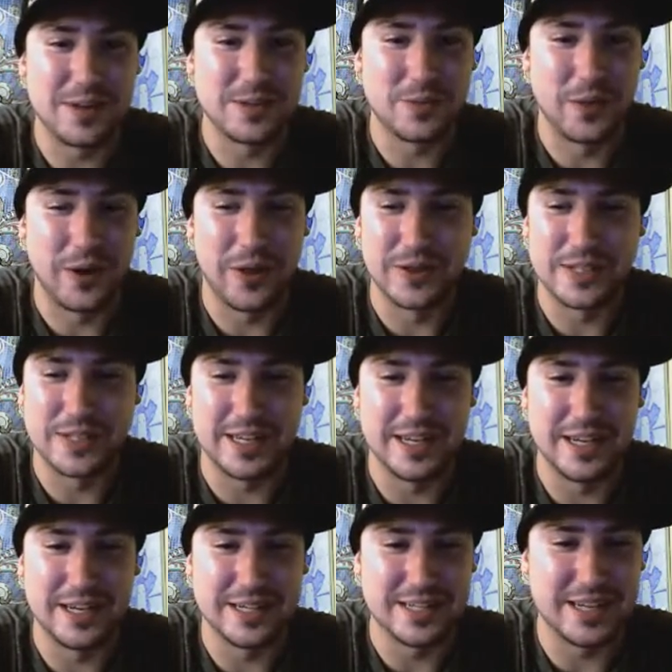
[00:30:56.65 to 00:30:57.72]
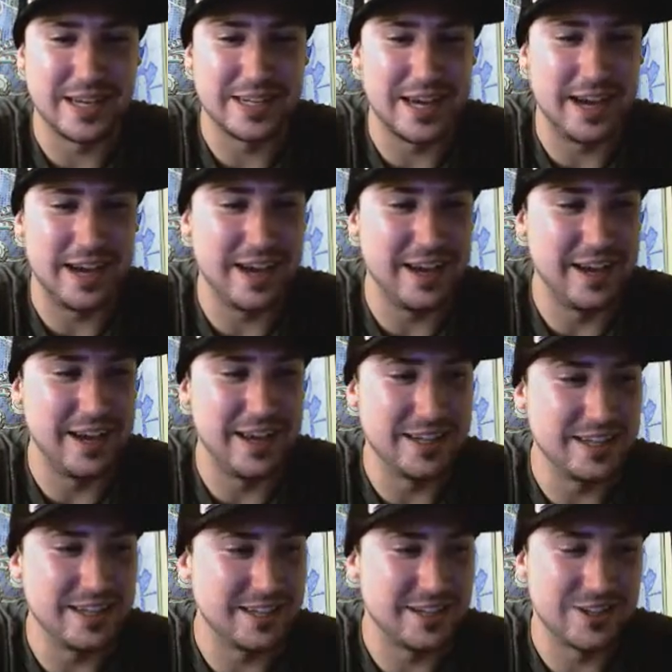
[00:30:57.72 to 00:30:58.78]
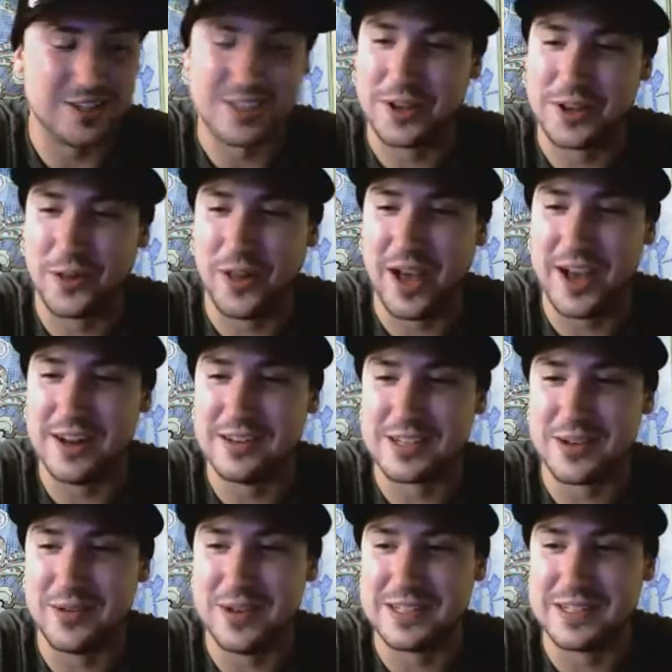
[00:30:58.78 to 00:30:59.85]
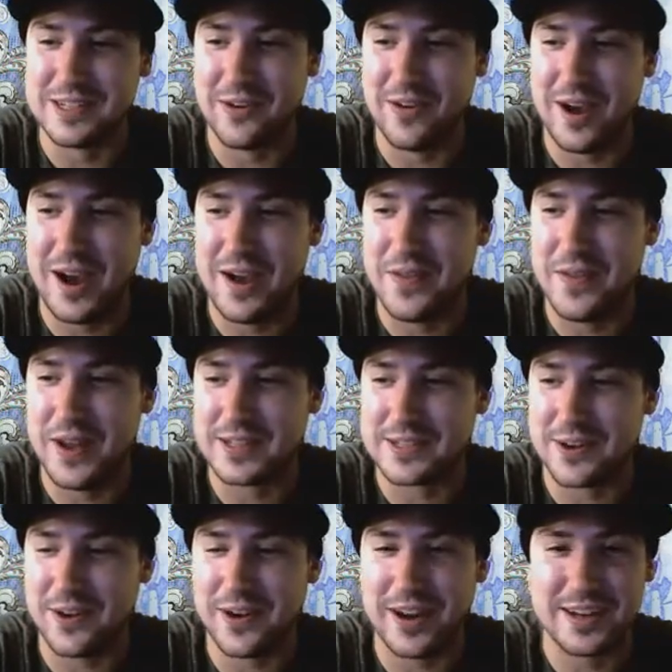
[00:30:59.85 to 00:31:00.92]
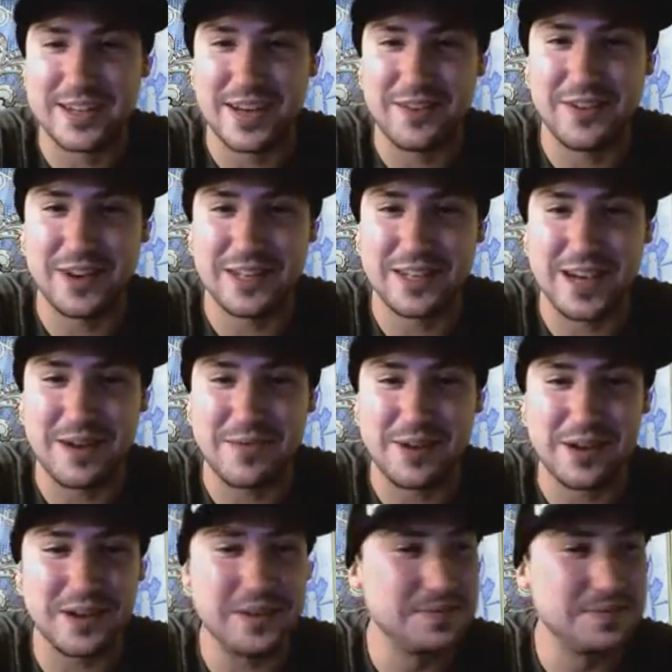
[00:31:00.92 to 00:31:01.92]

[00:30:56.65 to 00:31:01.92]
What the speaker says: It's one of those things that it's just so light and so easy to ride that it's hard not to have a good time on it.